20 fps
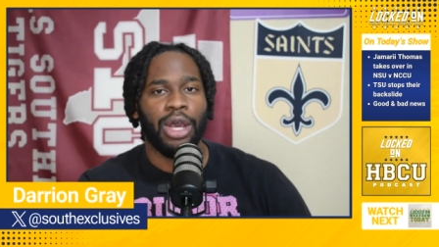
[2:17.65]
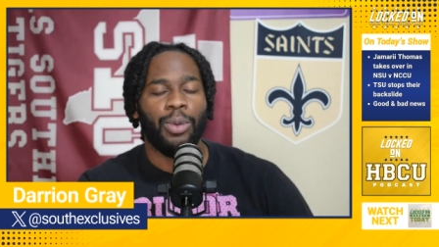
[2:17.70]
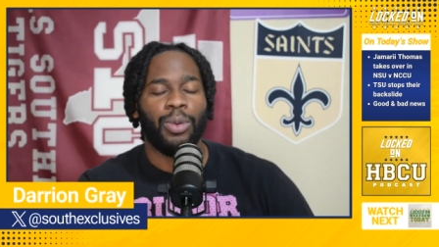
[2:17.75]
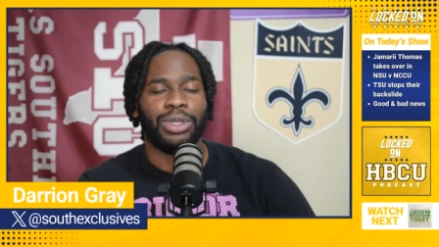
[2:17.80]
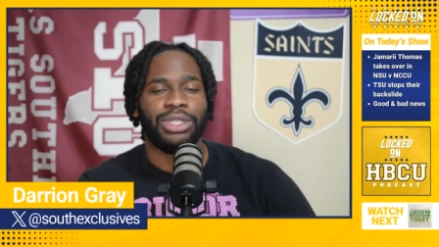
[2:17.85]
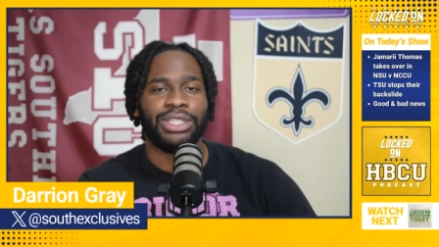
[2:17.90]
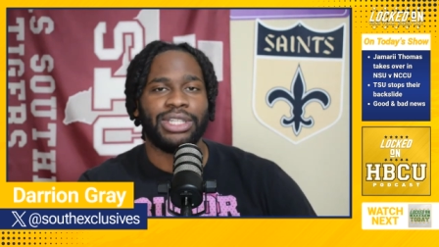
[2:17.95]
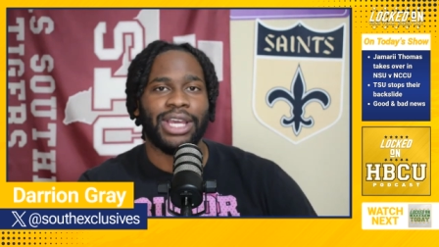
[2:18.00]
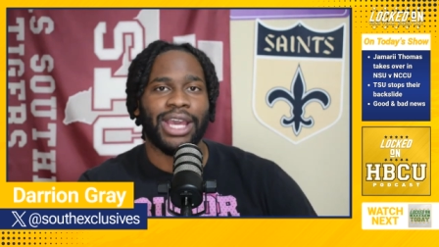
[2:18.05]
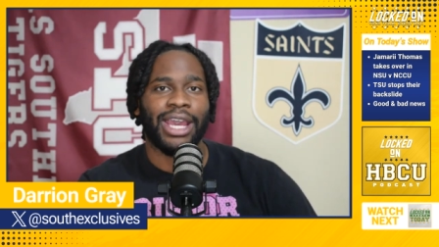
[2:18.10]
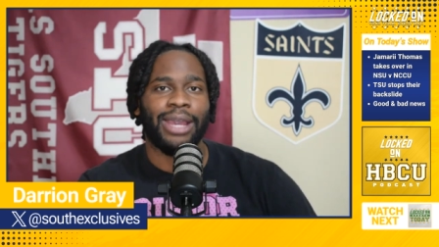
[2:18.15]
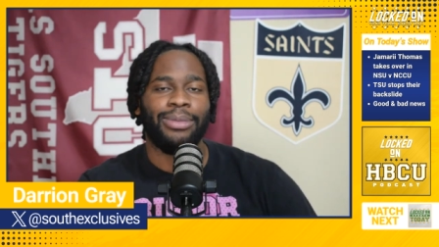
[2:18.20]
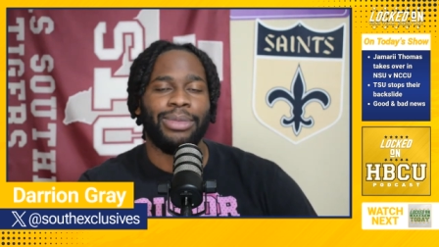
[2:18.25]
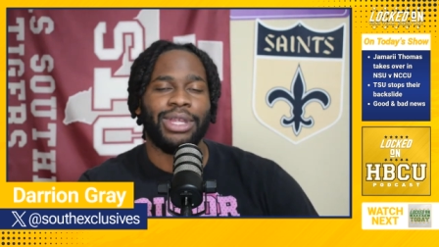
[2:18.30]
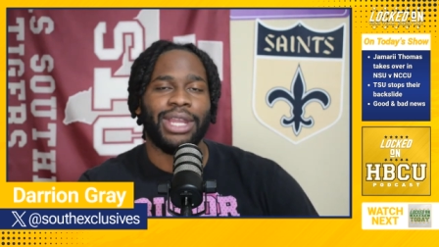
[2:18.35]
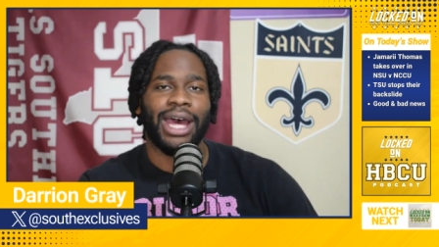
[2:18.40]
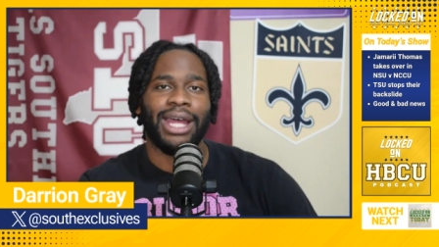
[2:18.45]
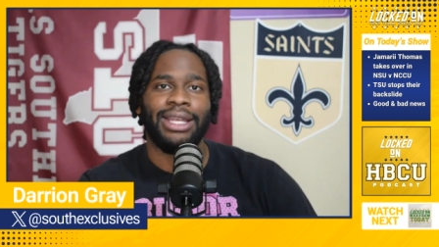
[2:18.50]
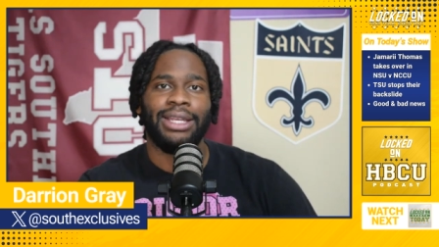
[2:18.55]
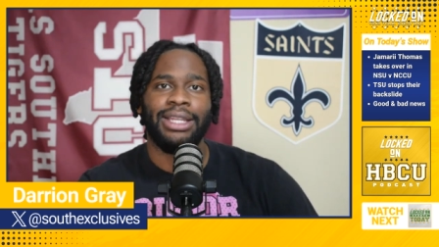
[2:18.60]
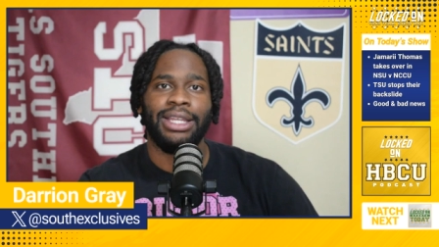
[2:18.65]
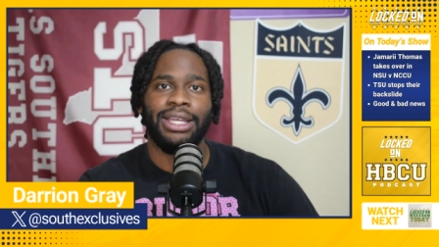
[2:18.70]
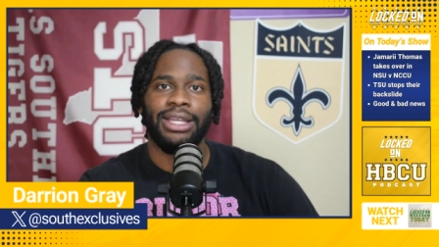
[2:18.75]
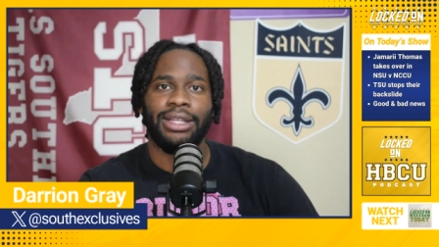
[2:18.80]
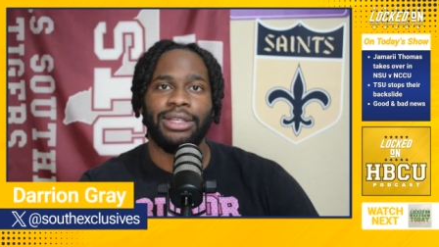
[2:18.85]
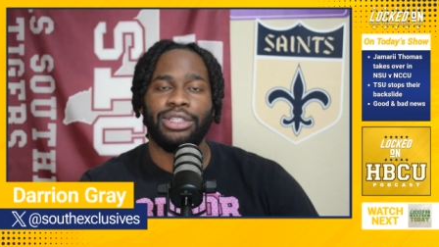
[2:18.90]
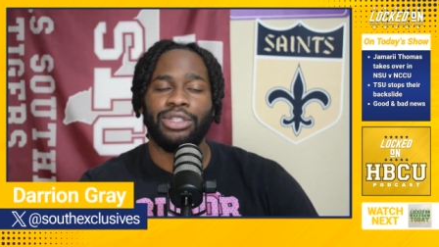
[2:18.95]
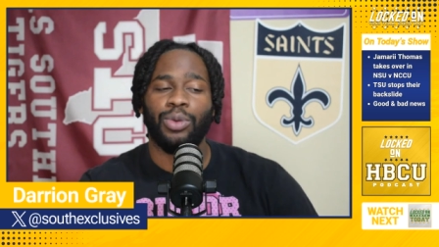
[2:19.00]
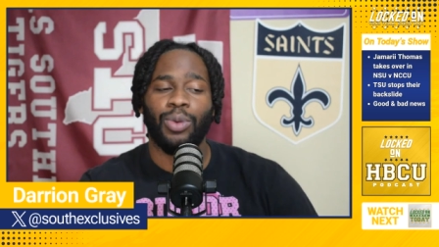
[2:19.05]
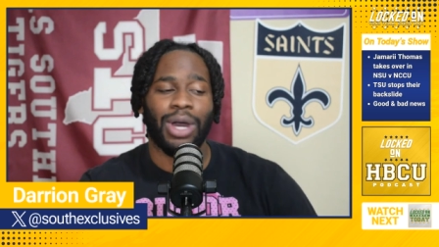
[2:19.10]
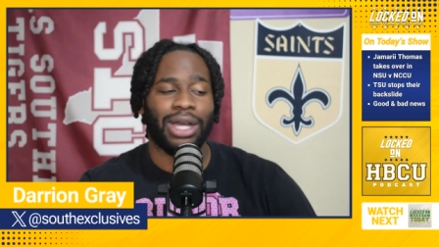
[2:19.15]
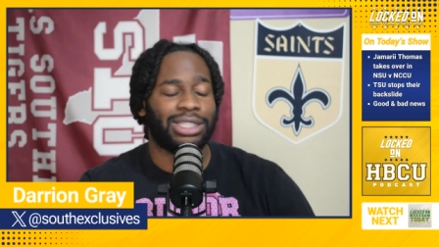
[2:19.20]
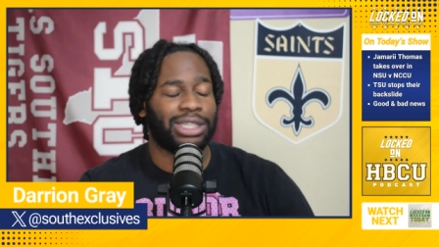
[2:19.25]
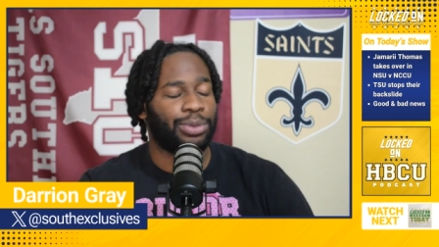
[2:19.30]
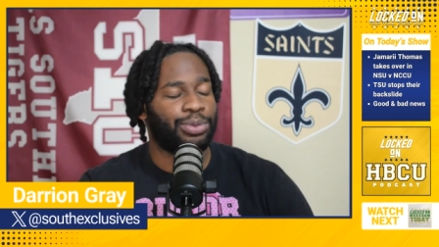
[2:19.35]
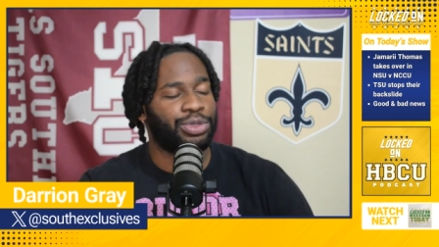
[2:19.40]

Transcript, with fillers: was a game that I needed to watch.